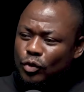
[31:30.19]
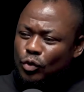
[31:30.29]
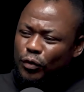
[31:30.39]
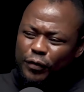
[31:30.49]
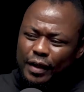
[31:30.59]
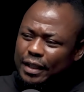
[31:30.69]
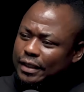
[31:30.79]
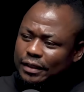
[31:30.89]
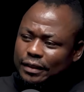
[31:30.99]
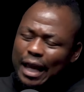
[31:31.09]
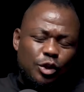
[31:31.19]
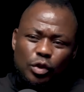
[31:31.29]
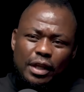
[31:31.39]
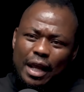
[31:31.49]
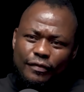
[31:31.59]
You feel, I
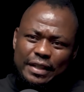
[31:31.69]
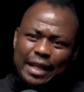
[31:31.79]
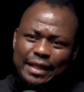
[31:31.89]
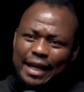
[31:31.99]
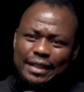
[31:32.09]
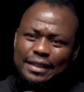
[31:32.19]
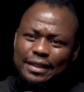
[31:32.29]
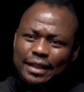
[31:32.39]
shouldn't have done that.